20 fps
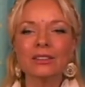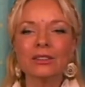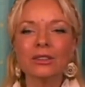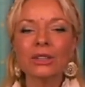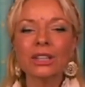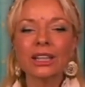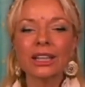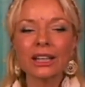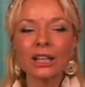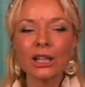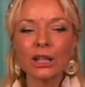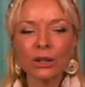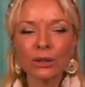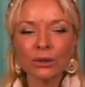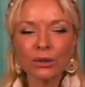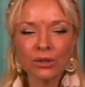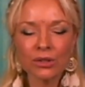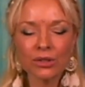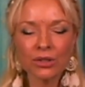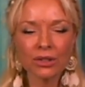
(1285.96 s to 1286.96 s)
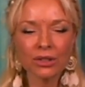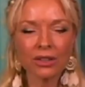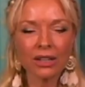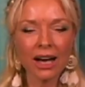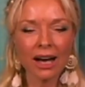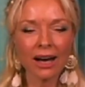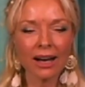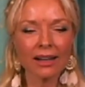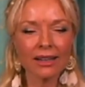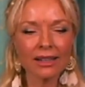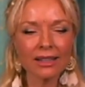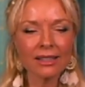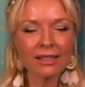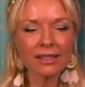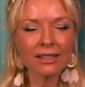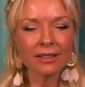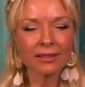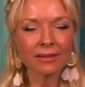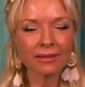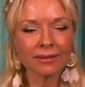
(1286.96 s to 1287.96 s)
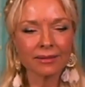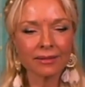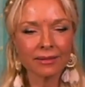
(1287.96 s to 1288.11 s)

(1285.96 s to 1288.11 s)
You can close your eyes.